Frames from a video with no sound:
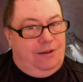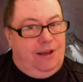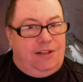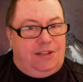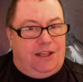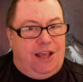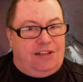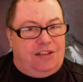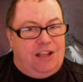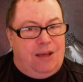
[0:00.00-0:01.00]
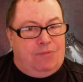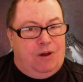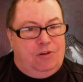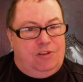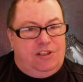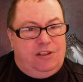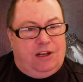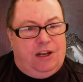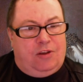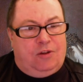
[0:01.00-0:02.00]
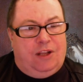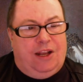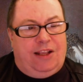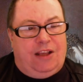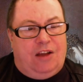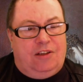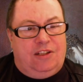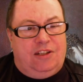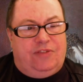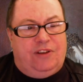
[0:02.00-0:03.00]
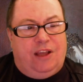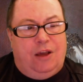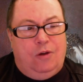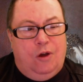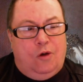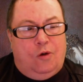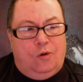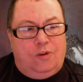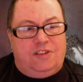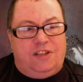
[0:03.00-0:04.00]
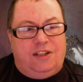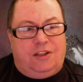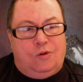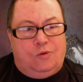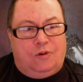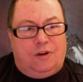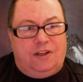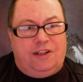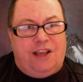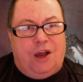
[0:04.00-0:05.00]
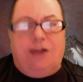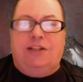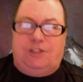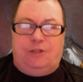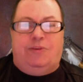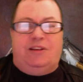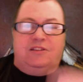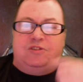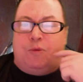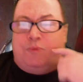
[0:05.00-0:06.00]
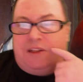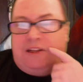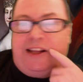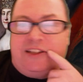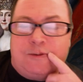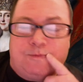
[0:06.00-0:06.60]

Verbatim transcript: To get to that post, click on the link under this video, or that's in the corner under the eye. It should be at the top of the list.